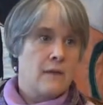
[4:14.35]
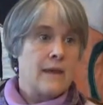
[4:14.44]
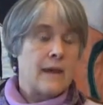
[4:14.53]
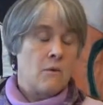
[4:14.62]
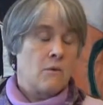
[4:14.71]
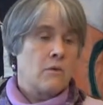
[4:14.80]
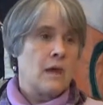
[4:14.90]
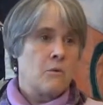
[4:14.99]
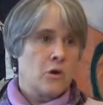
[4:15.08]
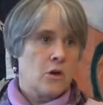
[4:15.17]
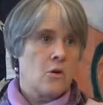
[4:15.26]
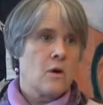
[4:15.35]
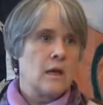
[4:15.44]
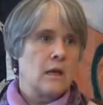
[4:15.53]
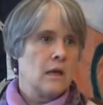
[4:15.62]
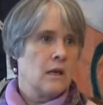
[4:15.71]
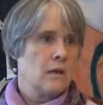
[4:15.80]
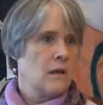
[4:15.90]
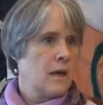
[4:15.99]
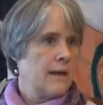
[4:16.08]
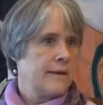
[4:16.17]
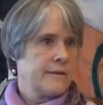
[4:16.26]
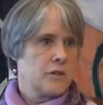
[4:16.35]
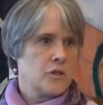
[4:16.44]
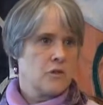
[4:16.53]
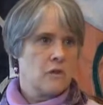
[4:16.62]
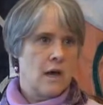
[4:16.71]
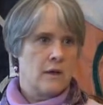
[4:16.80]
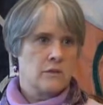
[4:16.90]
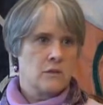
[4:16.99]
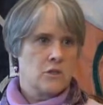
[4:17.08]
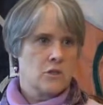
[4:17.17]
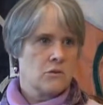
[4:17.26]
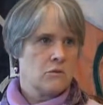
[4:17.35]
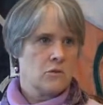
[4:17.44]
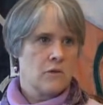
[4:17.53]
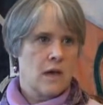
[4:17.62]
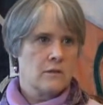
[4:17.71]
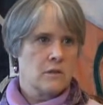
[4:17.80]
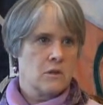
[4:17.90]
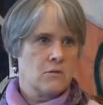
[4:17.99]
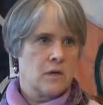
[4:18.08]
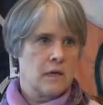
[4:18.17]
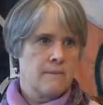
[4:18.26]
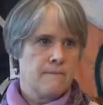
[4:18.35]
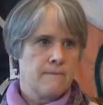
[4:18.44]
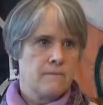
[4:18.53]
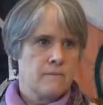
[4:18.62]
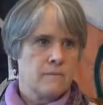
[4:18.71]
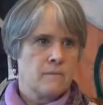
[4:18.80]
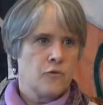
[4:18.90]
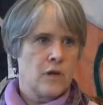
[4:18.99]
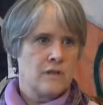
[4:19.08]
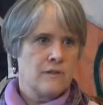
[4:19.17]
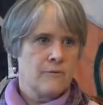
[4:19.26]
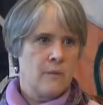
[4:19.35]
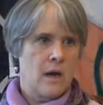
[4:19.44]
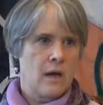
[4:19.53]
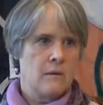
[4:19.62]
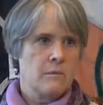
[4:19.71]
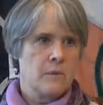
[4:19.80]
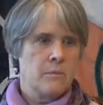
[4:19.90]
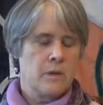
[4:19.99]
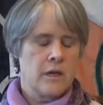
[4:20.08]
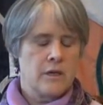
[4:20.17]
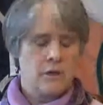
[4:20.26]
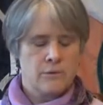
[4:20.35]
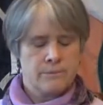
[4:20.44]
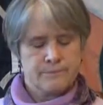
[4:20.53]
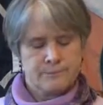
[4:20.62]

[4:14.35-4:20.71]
They were going in like 2002, 2003, friends of mine, people I knew.